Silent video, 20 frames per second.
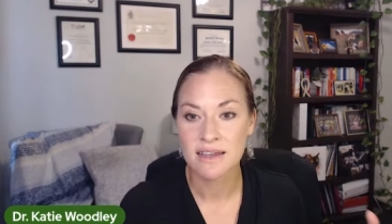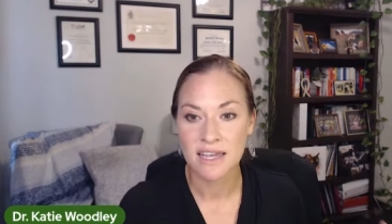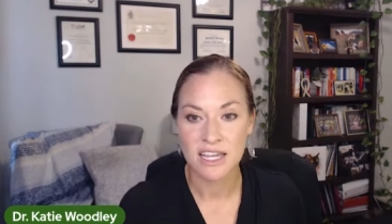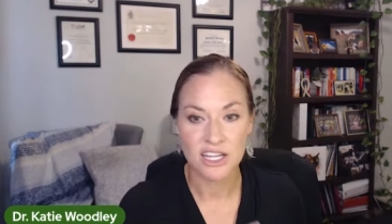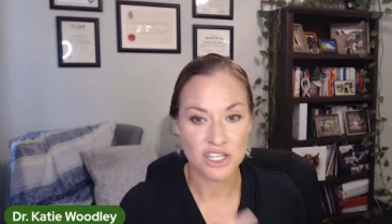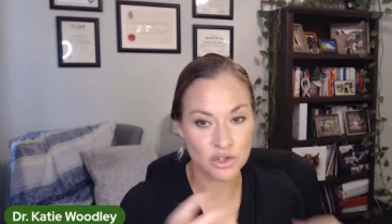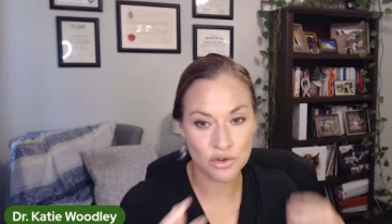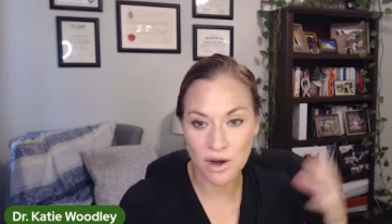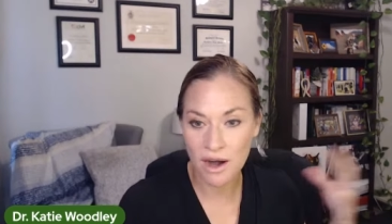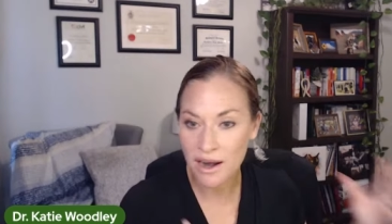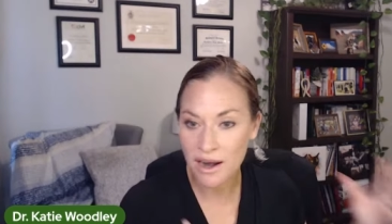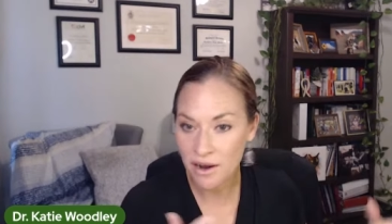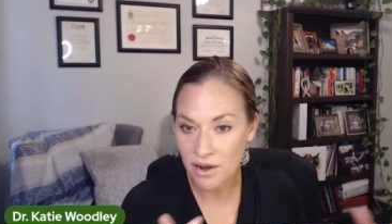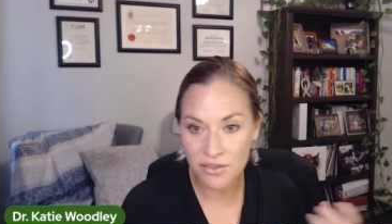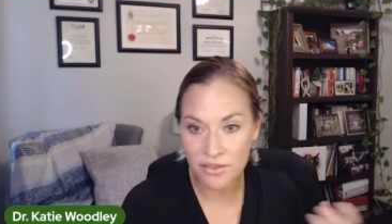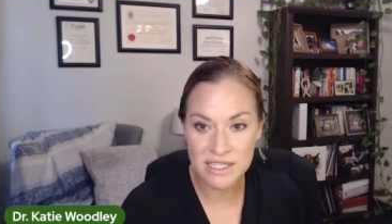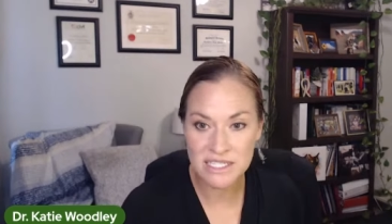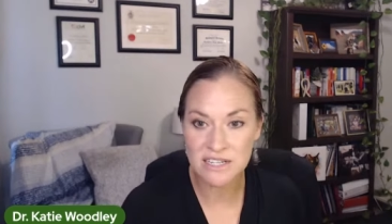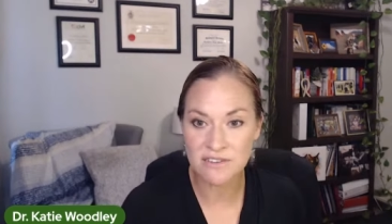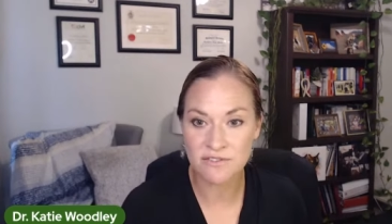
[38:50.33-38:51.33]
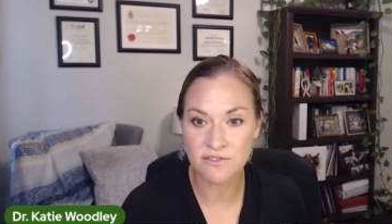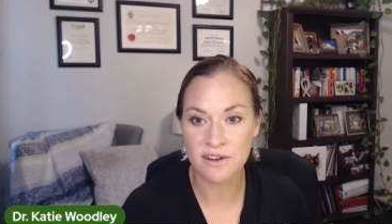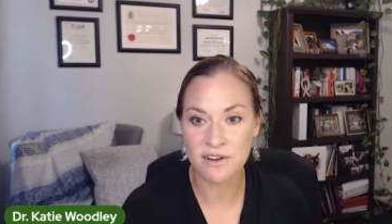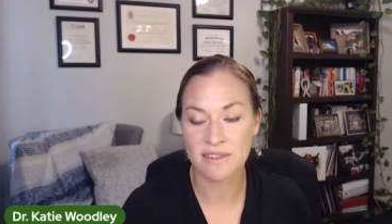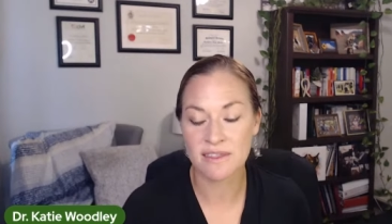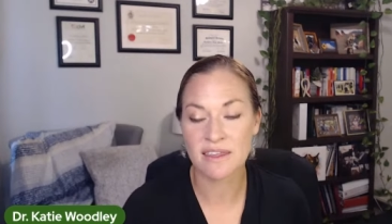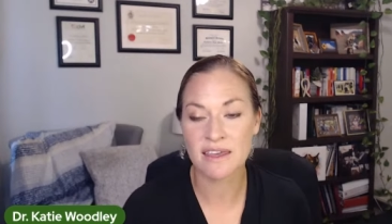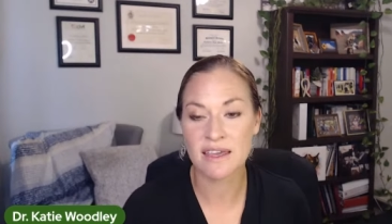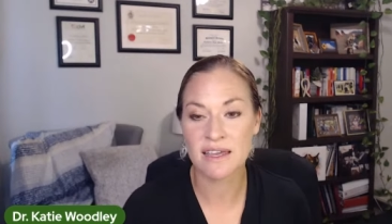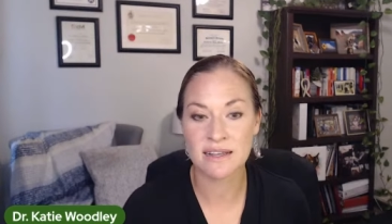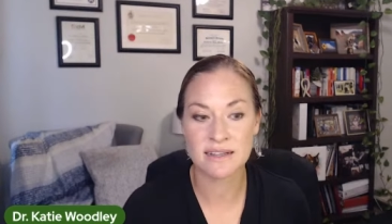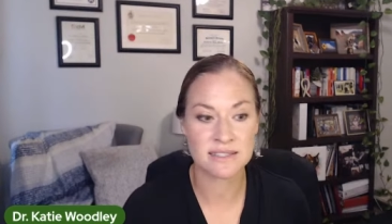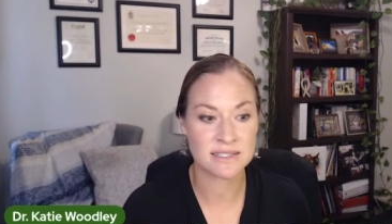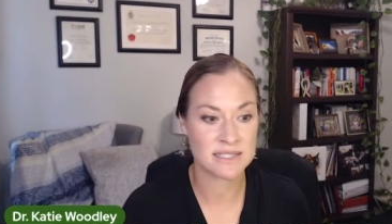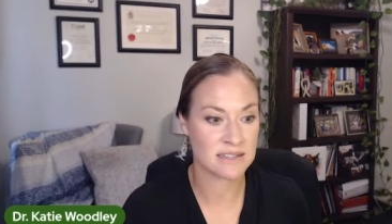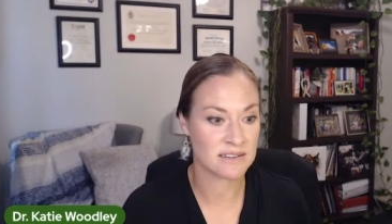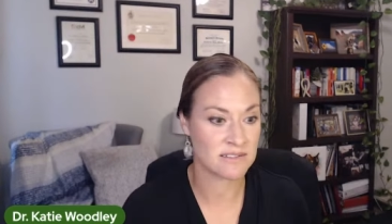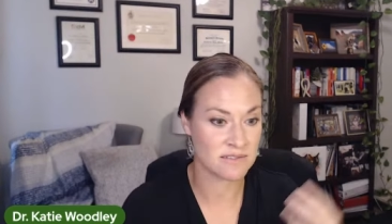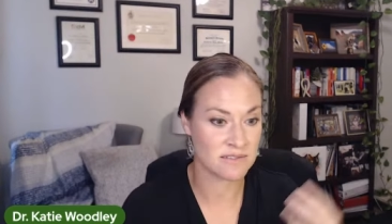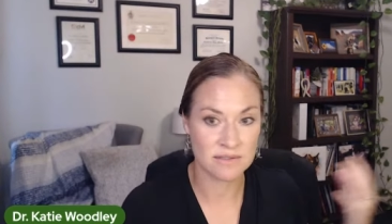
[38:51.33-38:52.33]
and try all the different things
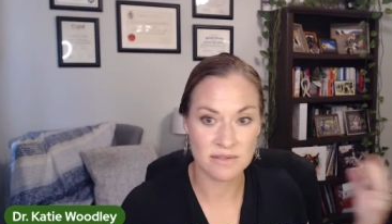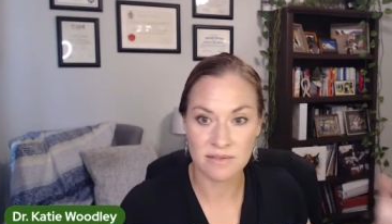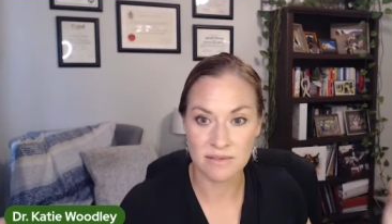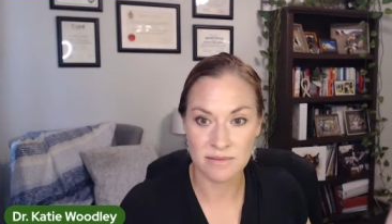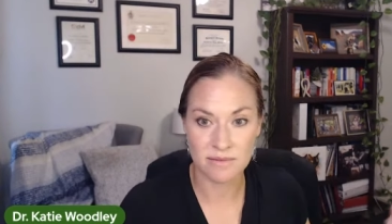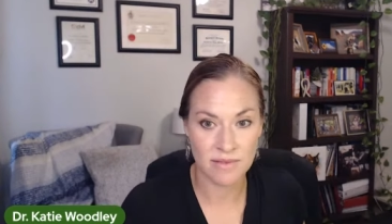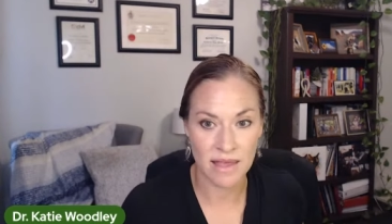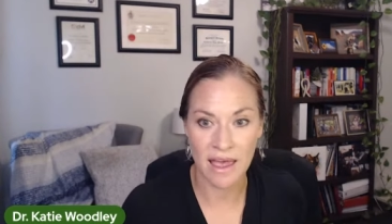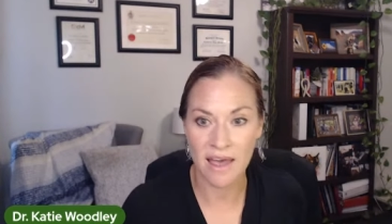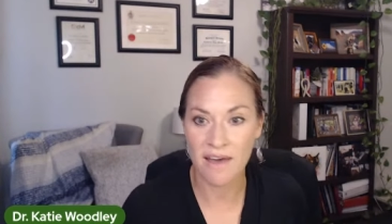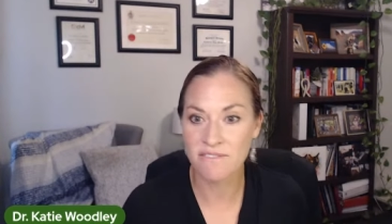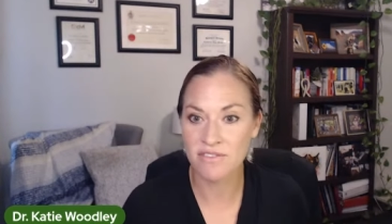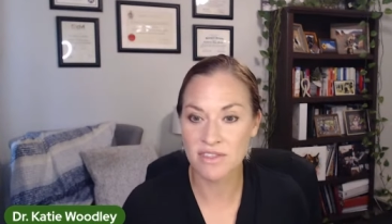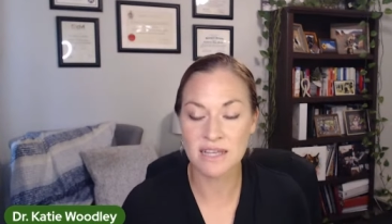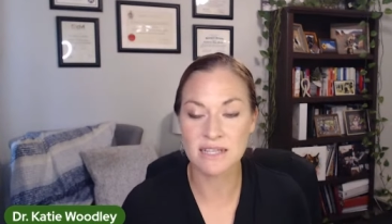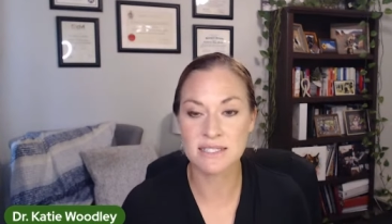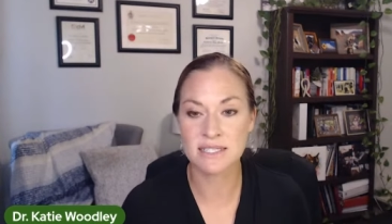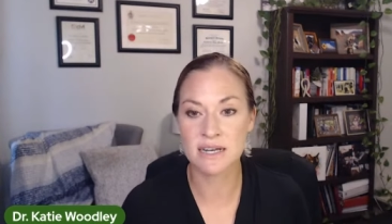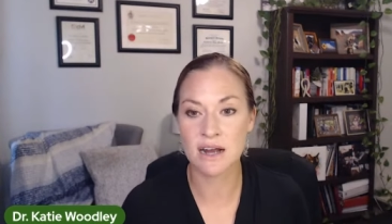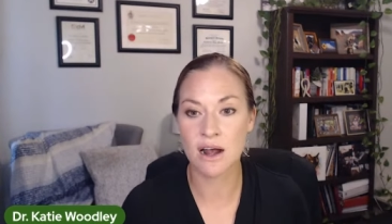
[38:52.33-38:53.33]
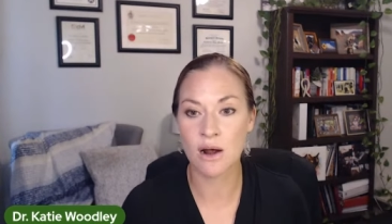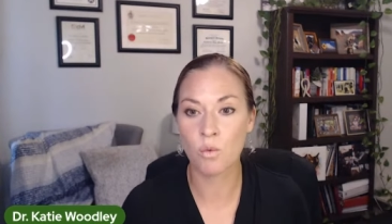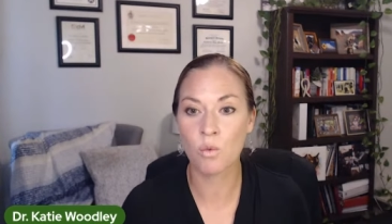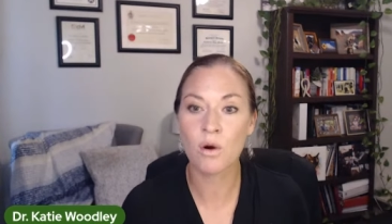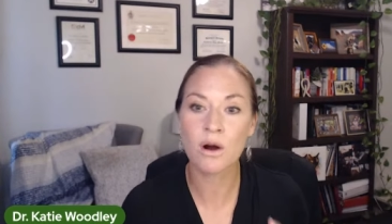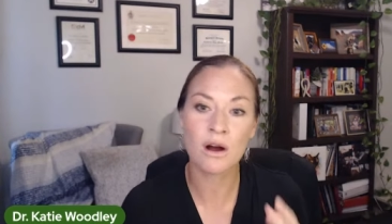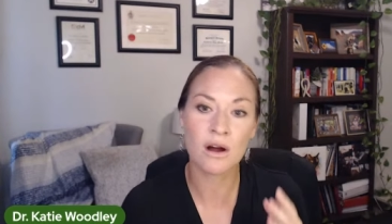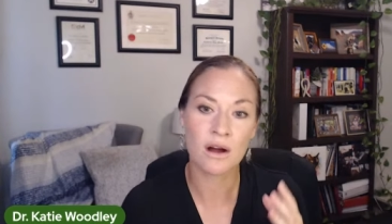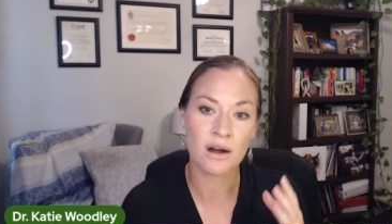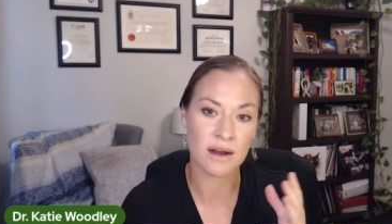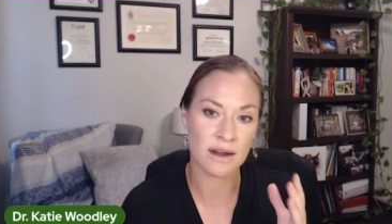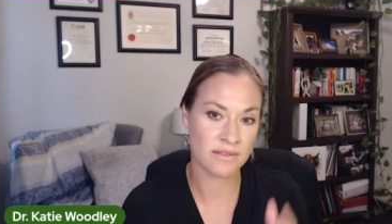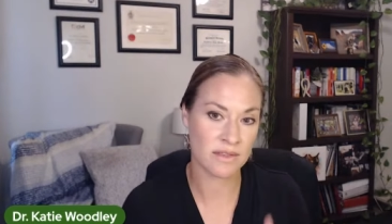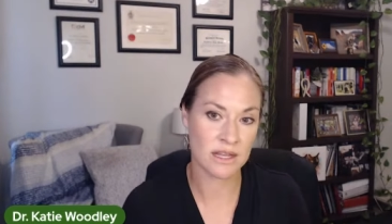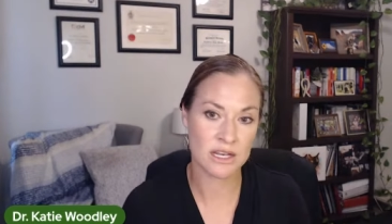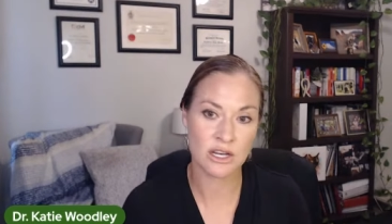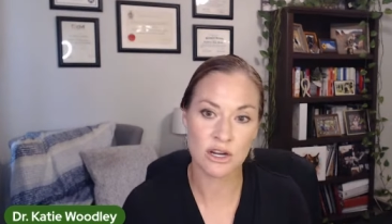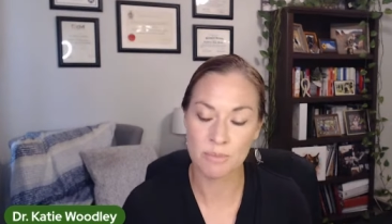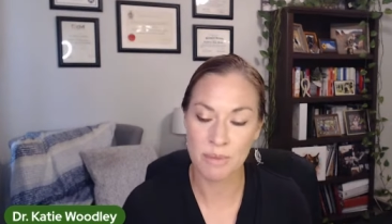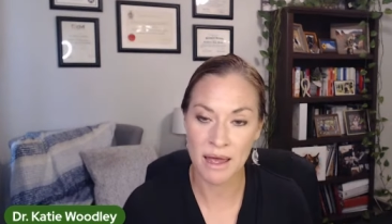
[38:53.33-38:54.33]
and have things not work, and
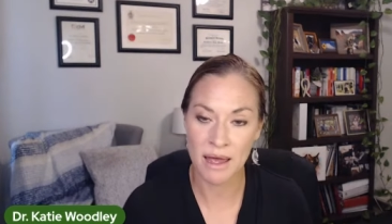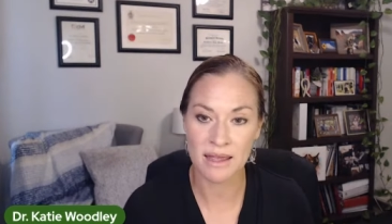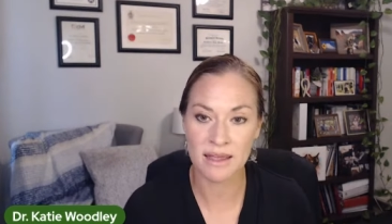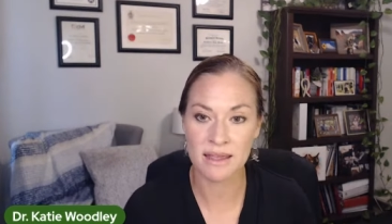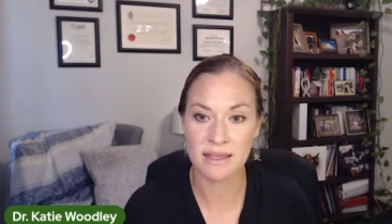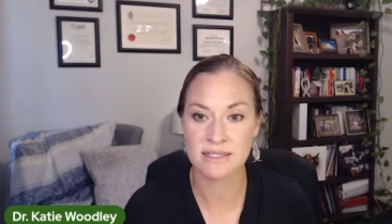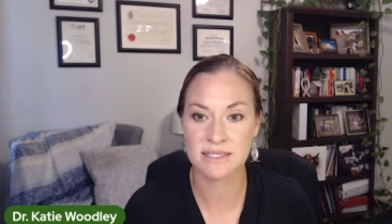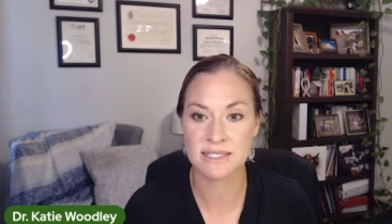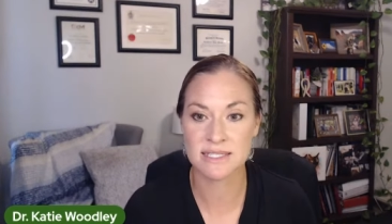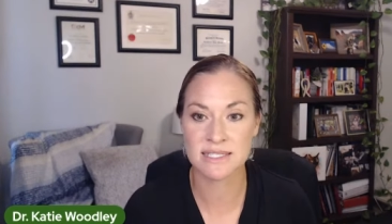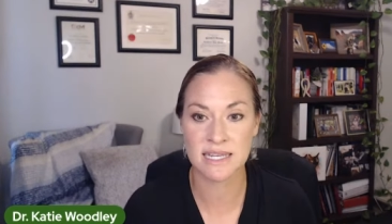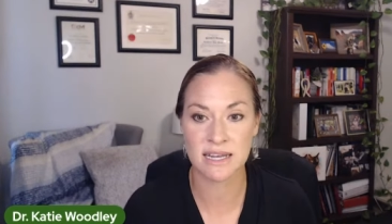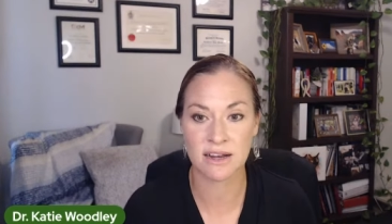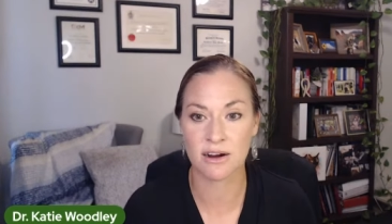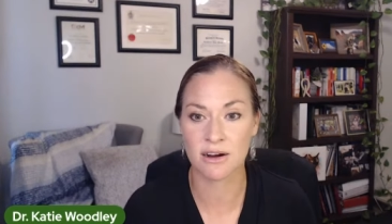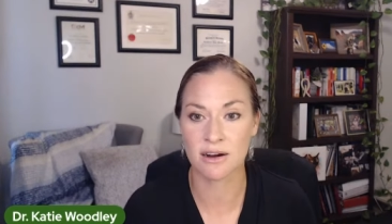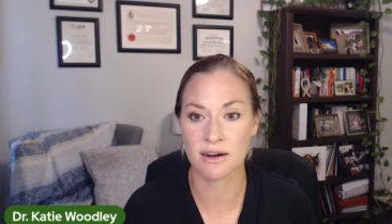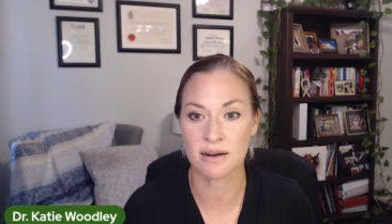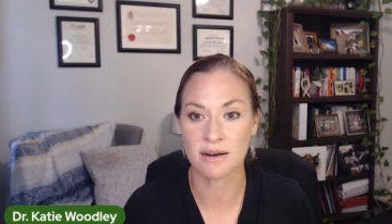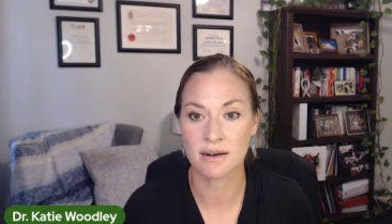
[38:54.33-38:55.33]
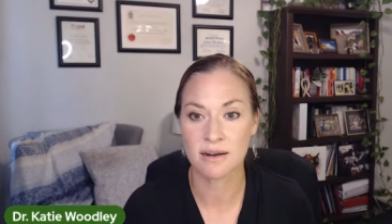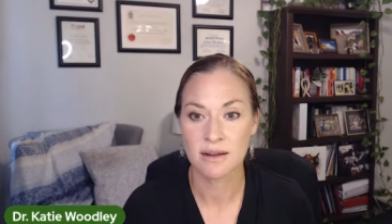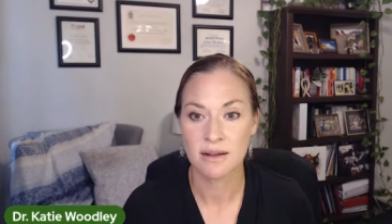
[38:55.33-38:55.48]
then your pet gets sicker.